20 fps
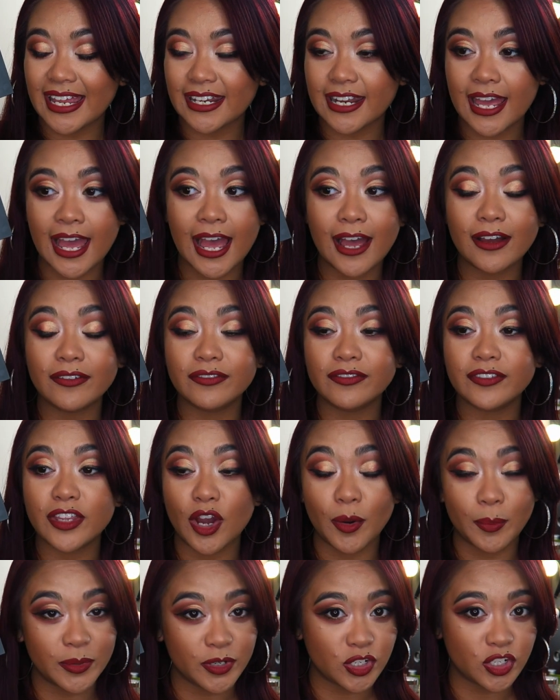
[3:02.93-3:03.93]
and have
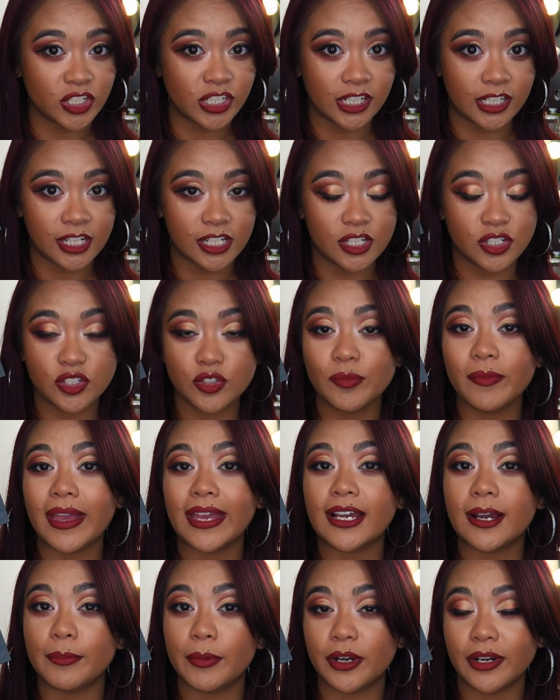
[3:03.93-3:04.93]
the opportunity to do
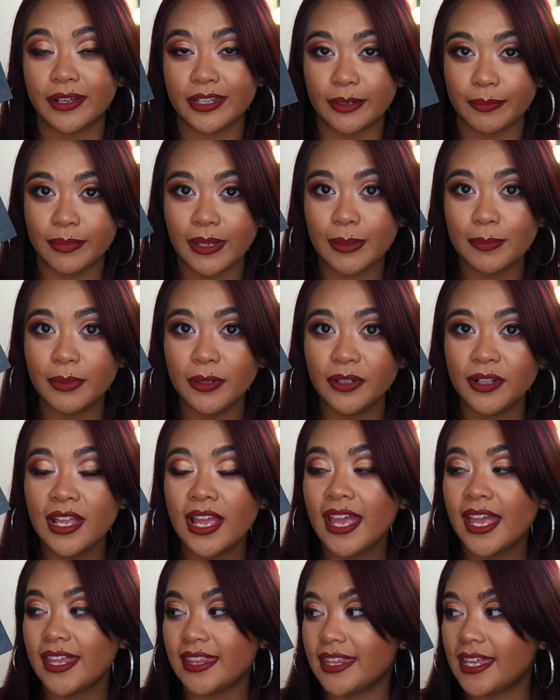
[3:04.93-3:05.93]
makeup on other people,
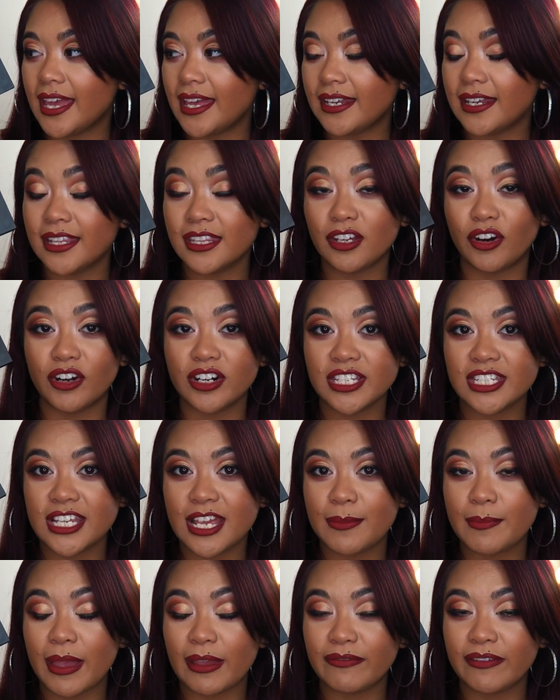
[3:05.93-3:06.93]
then the
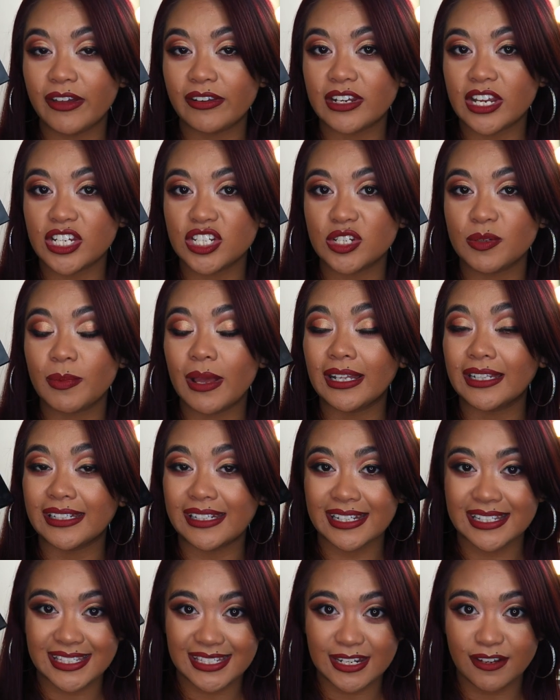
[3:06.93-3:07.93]
RCMA Foundation
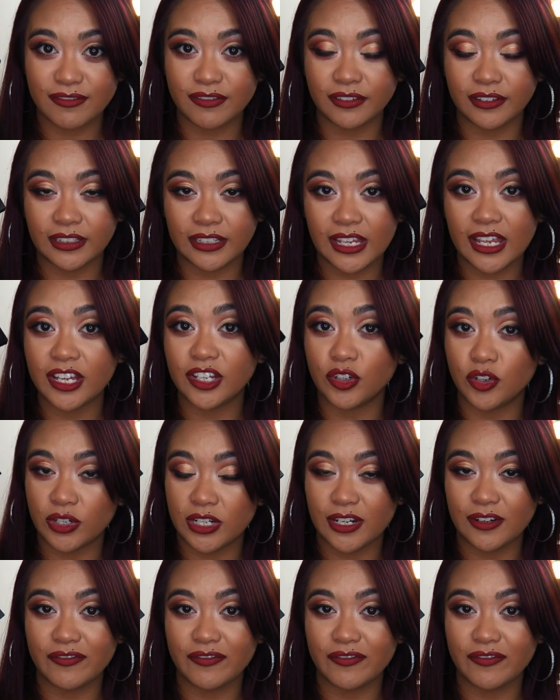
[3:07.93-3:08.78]
Palette is definitely a good